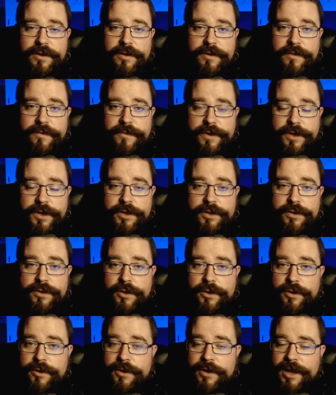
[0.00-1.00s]
for you to
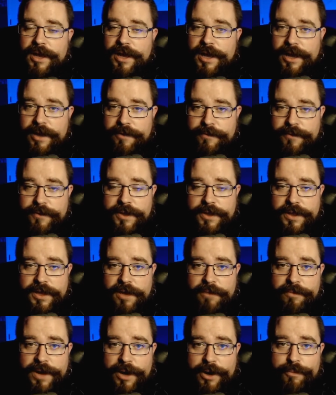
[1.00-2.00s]
learn everything
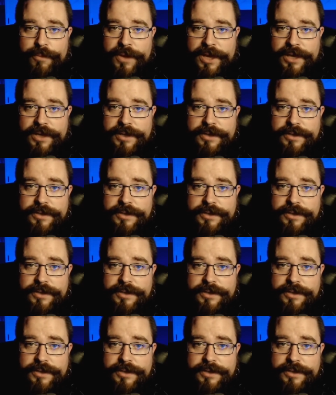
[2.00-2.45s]
about me,